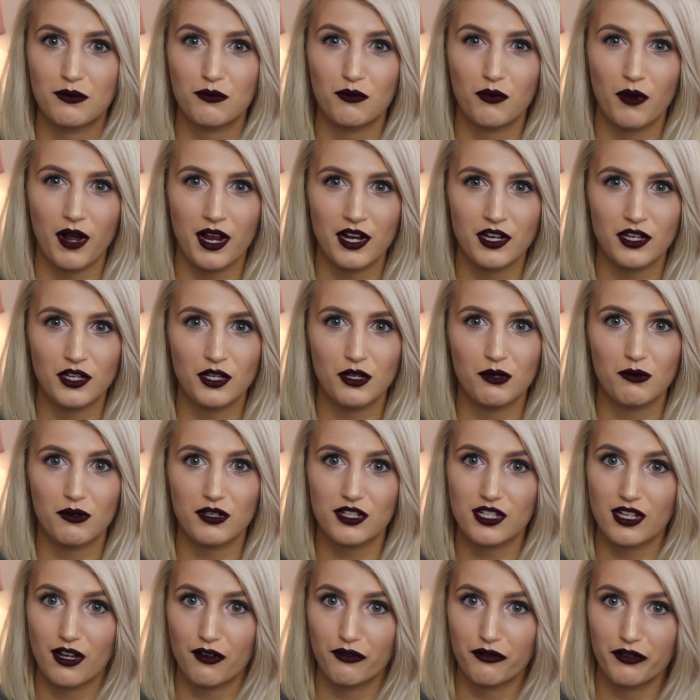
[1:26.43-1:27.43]
when you are
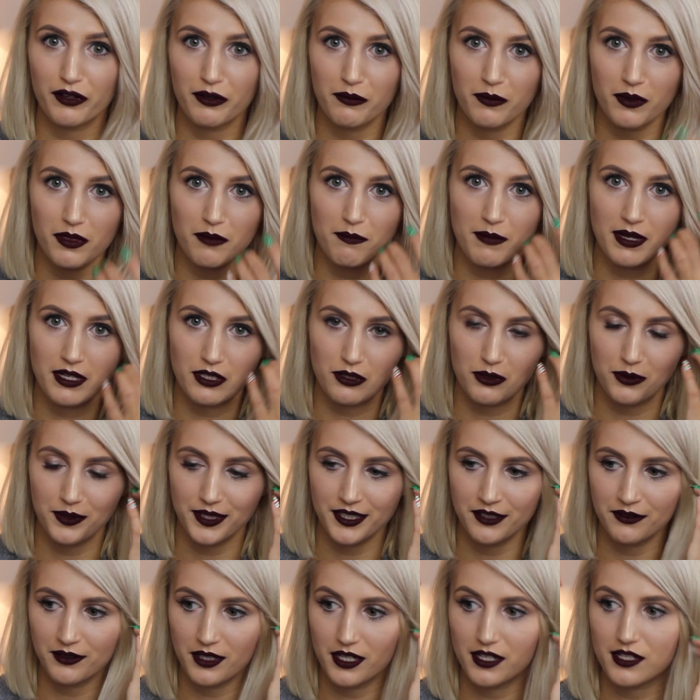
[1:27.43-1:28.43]
suffering with mental
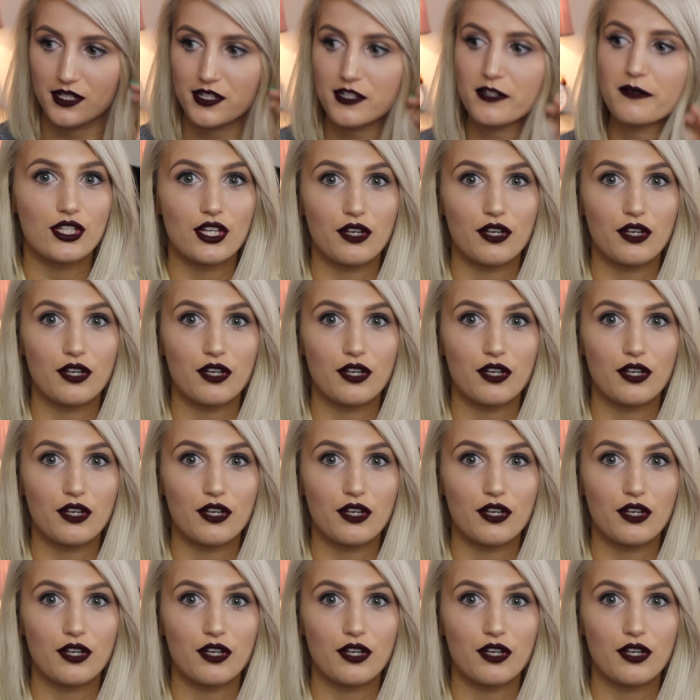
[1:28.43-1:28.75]
illness.